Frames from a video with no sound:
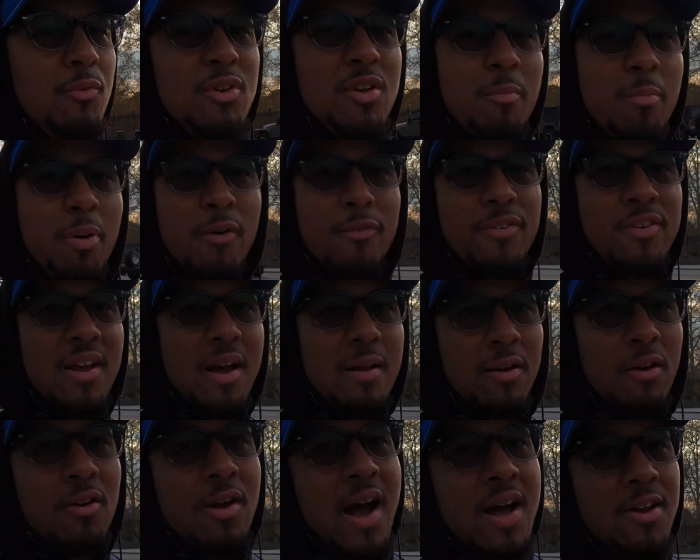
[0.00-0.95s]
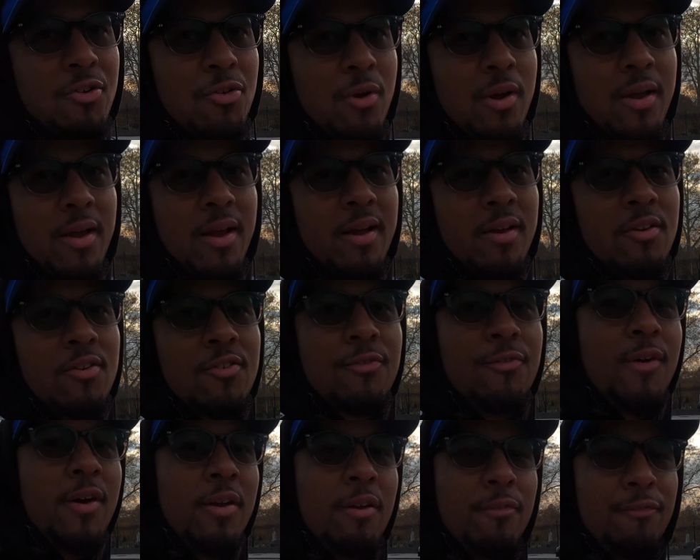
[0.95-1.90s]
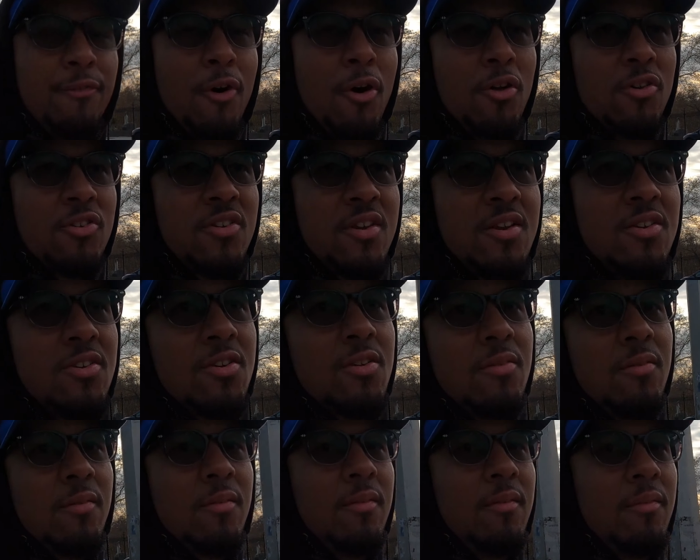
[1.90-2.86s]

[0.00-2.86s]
and it was the perfect time to capture it in the fall season.